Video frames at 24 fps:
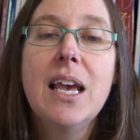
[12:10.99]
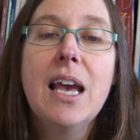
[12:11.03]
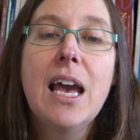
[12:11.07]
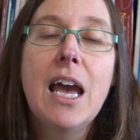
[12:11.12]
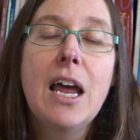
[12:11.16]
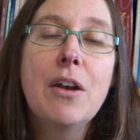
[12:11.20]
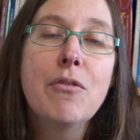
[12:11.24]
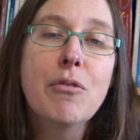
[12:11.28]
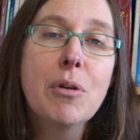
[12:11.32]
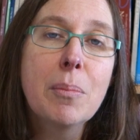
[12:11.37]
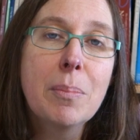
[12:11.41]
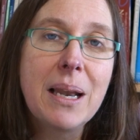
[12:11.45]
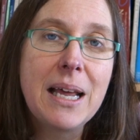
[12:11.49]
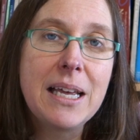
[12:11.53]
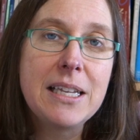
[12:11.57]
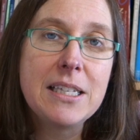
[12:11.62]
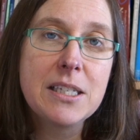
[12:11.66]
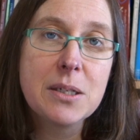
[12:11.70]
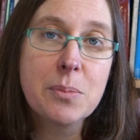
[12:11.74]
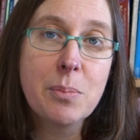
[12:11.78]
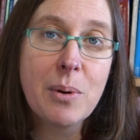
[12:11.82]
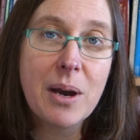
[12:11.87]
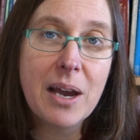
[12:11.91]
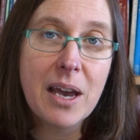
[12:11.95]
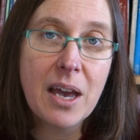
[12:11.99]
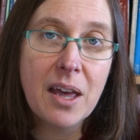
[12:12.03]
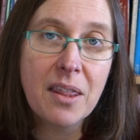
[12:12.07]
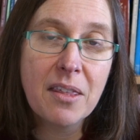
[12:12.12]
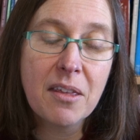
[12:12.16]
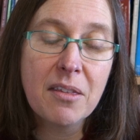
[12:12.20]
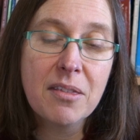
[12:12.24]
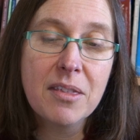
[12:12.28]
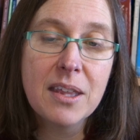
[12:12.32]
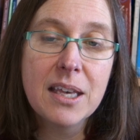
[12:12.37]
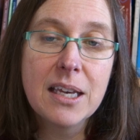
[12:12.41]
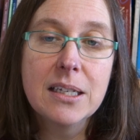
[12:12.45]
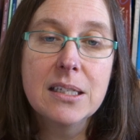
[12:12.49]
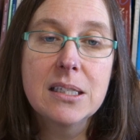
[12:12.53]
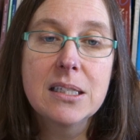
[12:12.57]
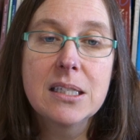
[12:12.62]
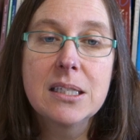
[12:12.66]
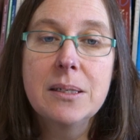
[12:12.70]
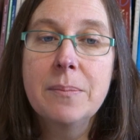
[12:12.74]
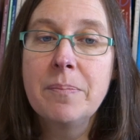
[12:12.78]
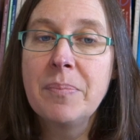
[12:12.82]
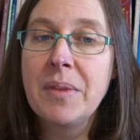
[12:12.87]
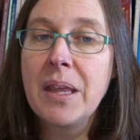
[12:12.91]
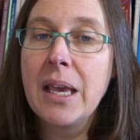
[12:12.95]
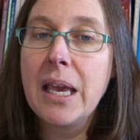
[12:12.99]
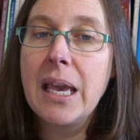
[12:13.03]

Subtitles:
and replaced by other things.